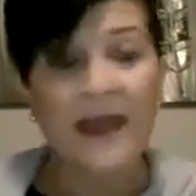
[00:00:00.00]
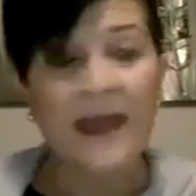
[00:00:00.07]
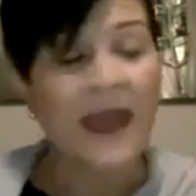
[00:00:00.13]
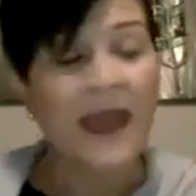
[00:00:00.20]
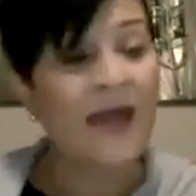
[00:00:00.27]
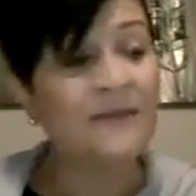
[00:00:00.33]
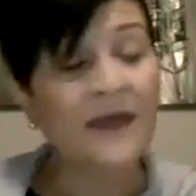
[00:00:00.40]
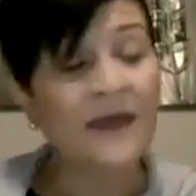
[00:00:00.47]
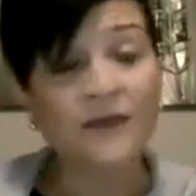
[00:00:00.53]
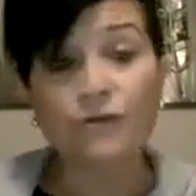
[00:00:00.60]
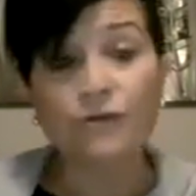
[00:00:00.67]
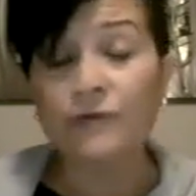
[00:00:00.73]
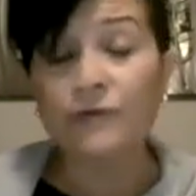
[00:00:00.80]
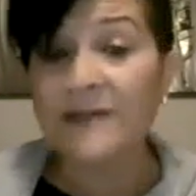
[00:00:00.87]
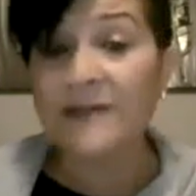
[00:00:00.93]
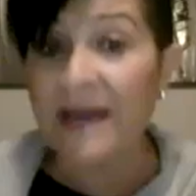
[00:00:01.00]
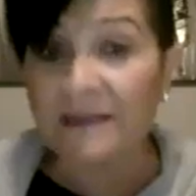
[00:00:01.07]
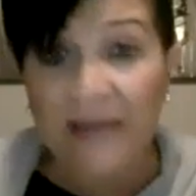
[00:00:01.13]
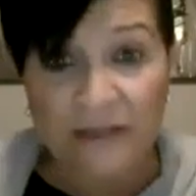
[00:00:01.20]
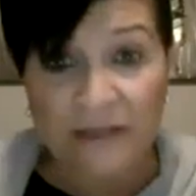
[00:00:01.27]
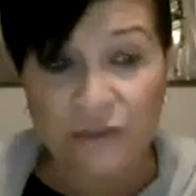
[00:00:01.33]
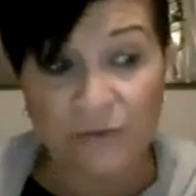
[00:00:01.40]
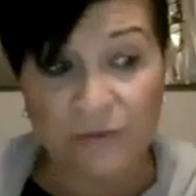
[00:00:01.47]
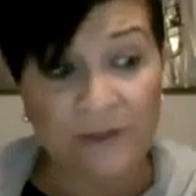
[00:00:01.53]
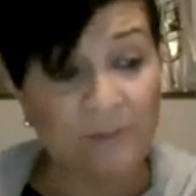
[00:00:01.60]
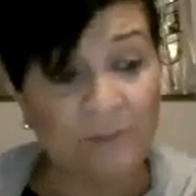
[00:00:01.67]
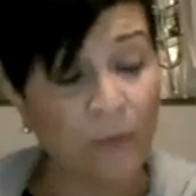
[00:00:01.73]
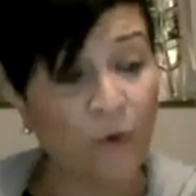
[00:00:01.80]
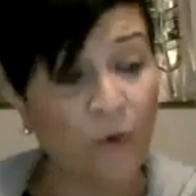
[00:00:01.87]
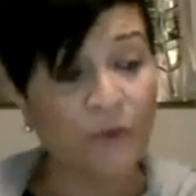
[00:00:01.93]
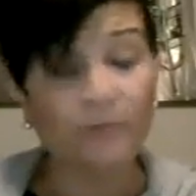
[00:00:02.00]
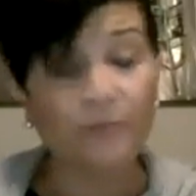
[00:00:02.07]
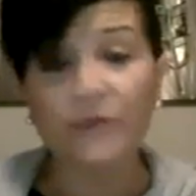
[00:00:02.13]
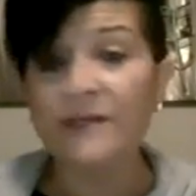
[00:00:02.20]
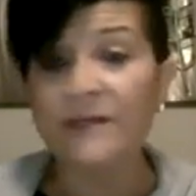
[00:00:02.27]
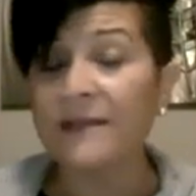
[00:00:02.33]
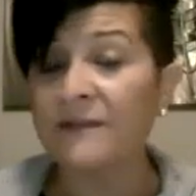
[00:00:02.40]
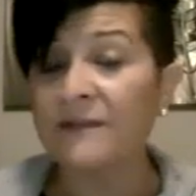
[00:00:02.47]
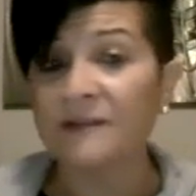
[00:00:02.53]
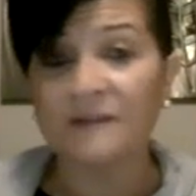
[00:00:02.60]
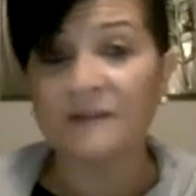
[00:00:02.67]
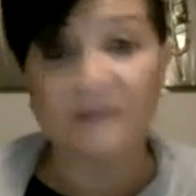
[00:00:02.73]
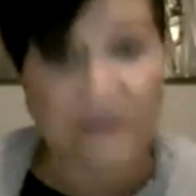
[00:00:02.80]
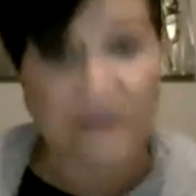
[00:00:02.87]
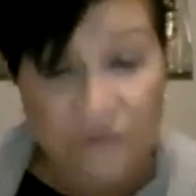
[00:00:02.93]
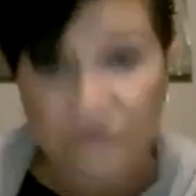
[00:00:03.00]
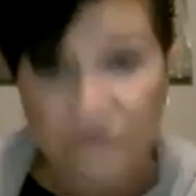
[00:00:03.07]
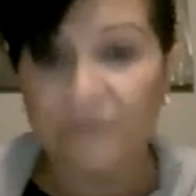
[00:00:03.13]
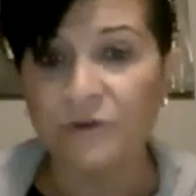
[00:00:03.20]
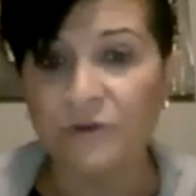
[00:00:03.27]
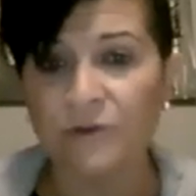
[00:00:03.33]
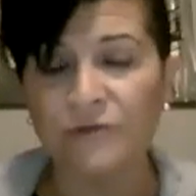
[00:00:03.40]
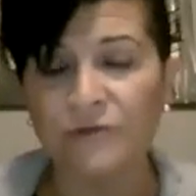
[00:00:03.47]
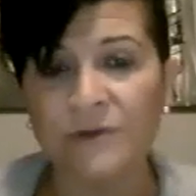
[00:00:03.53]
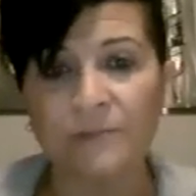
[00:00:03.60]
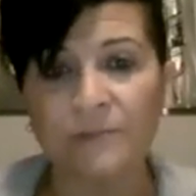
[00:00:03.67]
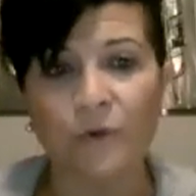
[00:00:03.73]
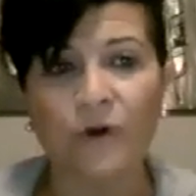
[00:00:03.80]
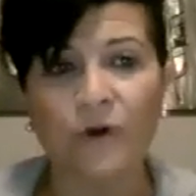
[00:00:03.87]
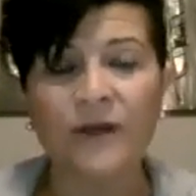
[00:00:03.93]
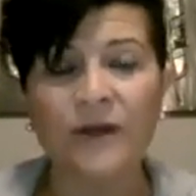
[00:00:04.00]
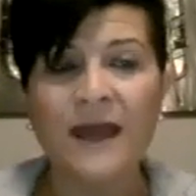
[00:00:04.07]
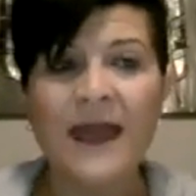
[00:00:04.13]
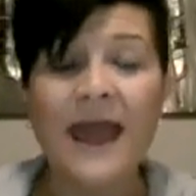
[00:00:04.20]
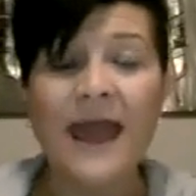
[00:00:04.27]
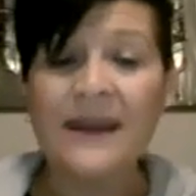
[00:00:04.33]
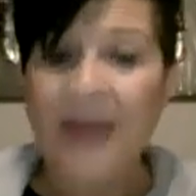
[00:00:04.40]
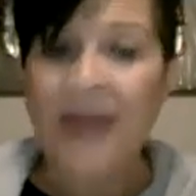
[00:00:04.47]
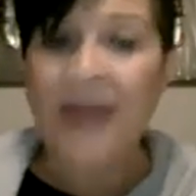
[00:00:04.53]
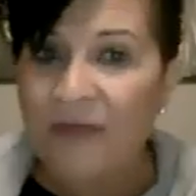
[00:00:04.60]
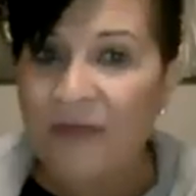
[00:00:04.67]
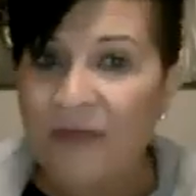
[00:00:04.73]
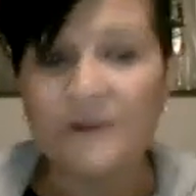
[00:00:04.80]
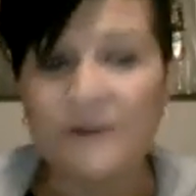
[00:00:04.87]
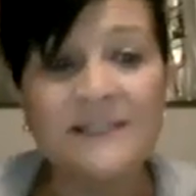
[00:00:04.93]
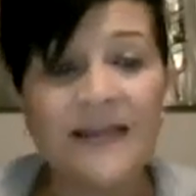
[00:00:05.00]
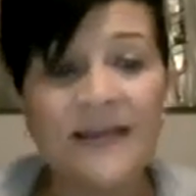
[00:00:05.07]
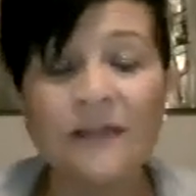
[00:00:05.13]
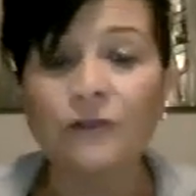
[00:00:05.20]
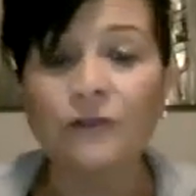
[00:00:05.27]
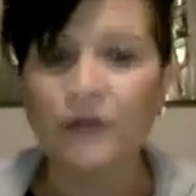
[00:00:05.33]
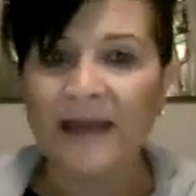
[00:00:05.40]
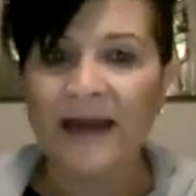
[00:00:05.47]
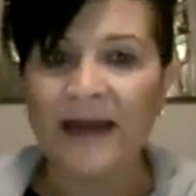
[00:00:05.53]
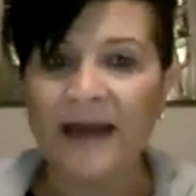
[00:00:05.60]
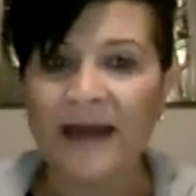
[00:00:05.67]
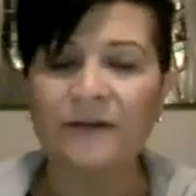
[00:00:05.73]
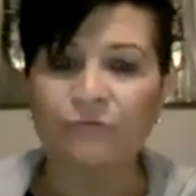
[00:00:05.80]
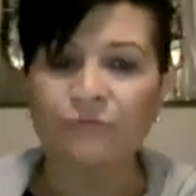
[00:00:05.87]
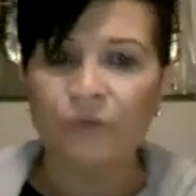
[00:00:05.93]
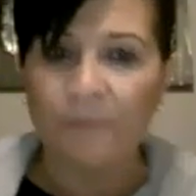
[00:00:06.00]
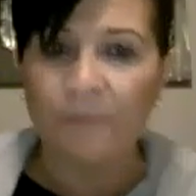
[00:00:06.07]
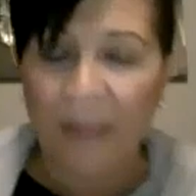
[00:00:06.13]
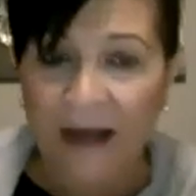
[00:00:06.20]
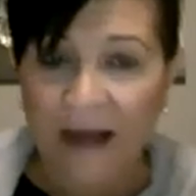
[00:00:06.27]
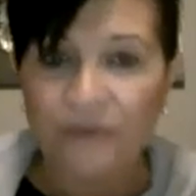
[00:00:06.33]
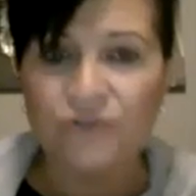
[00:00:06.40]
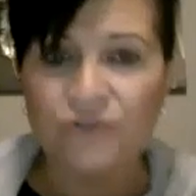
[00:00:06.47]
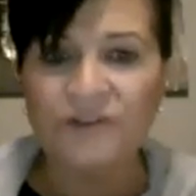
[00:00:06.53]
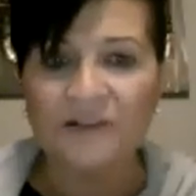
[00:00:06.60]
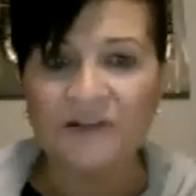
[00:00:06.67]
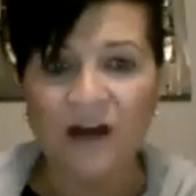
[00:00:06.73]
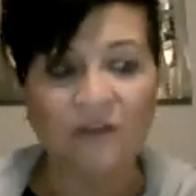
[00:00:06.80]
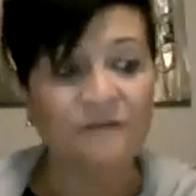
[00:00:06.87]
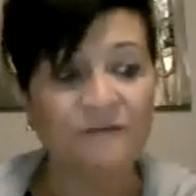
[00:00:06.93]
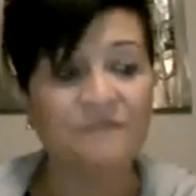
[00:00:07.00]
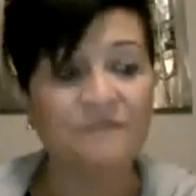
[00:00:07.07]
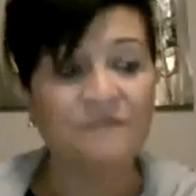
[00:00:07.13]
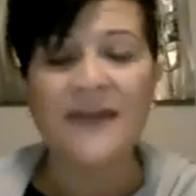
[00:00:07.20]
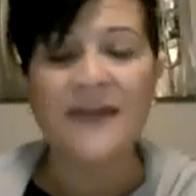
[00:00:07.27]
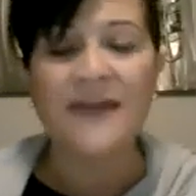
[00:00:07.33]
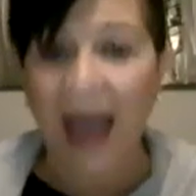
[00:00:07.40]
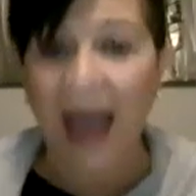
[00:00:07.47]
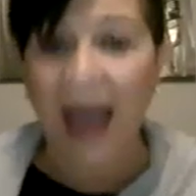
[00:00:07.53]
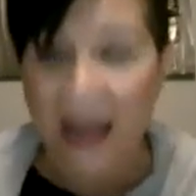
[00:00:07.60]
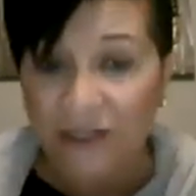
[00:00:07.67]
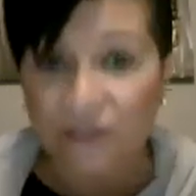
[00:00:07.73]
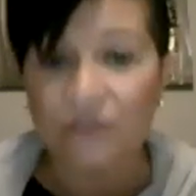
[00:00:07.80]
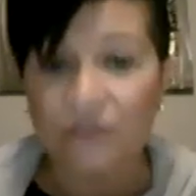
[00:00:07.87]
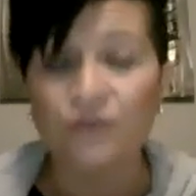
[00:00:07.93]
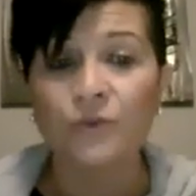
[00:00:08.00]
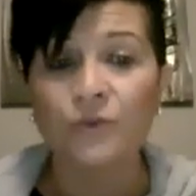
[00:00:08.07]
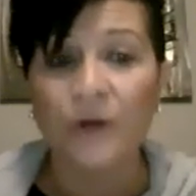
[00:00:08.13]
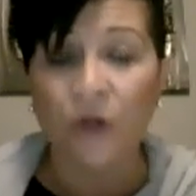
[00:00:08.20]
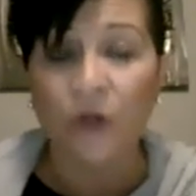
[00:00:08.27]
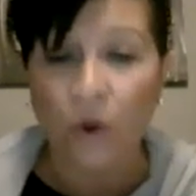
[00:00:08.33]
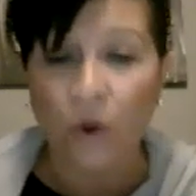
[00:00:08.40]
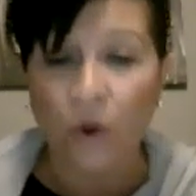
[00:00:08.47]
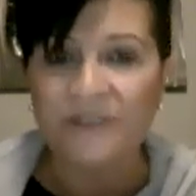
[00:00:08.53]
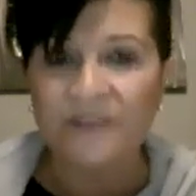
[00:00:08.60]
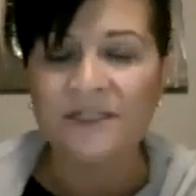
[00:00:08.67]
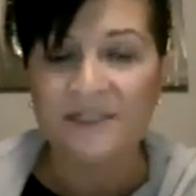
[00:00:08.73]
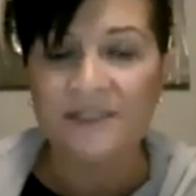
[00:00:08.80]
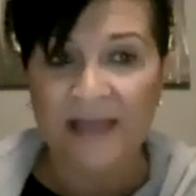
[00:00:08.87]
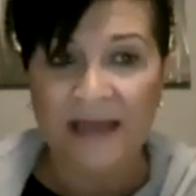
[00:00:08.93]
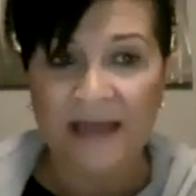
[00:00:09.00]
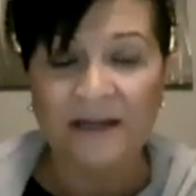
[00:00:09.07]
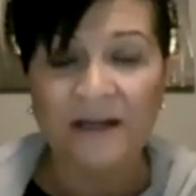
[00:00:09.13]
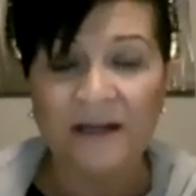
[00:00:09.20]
And then create that dream board, put it in the center of your dream board, and every day look at it and remind yourself of the actions you are going to take